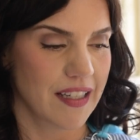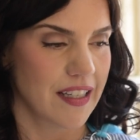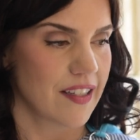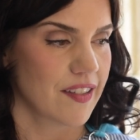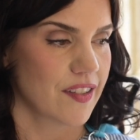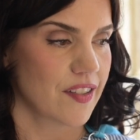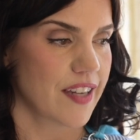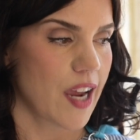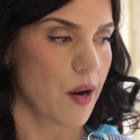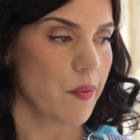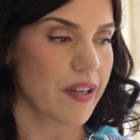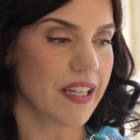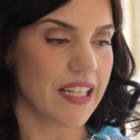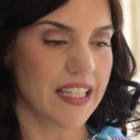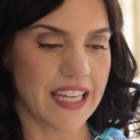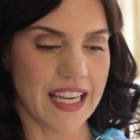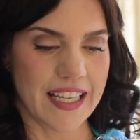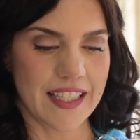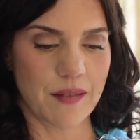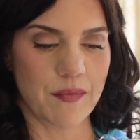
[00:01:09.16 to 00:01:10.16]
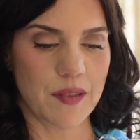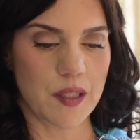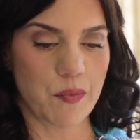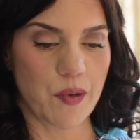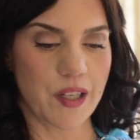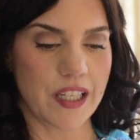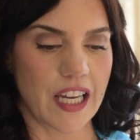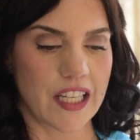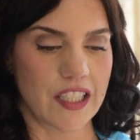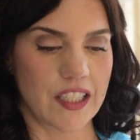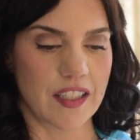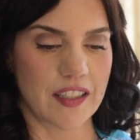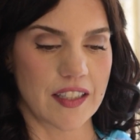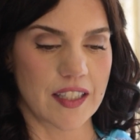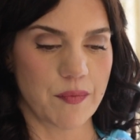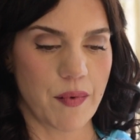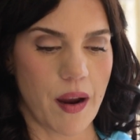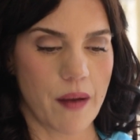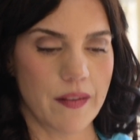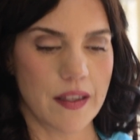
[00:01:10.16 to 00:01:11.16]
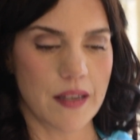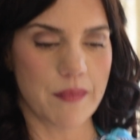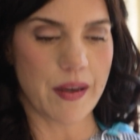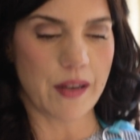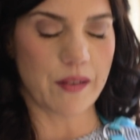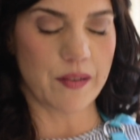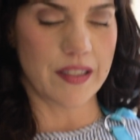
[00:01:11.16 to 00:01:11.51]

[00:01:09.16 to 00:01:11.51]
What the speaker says: So now we're going to take some spring onions, probably about